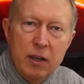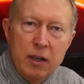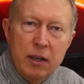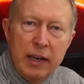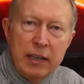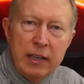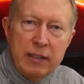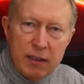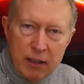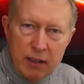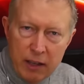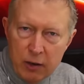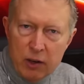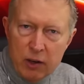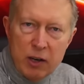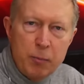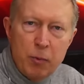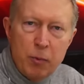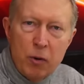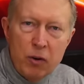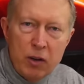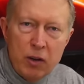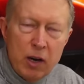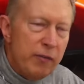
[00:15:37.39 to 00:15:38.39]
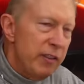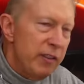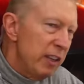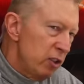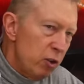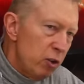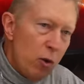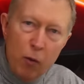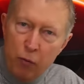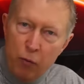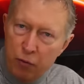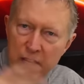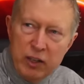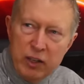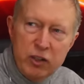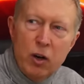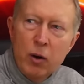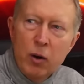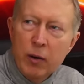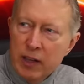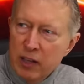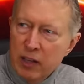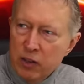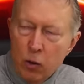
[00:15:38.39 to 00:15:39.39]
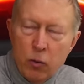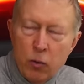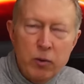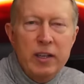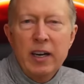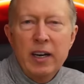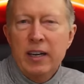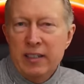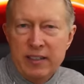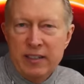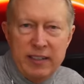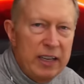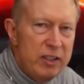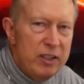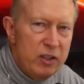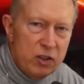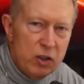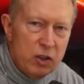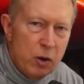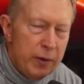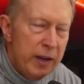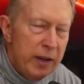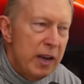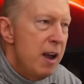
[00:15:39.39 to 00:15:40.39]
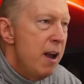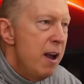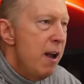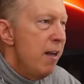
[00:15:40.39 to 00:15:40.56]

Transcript: It's literally broken off unless the whole thing's going, unless the whole United States is going.